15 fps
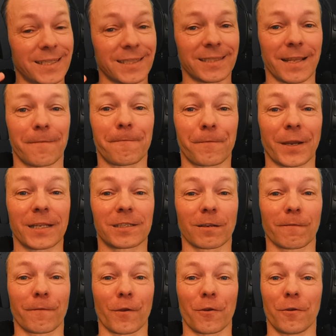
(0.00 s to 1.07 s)
is a
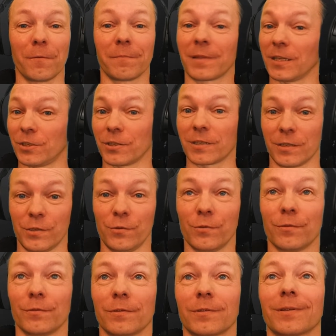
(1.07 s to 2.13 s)
phrasal verb that you can
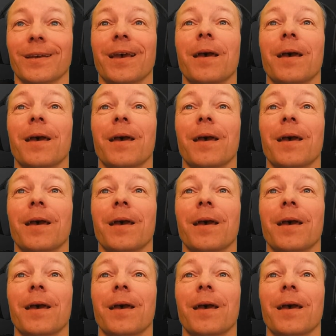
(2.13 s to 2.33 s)
use,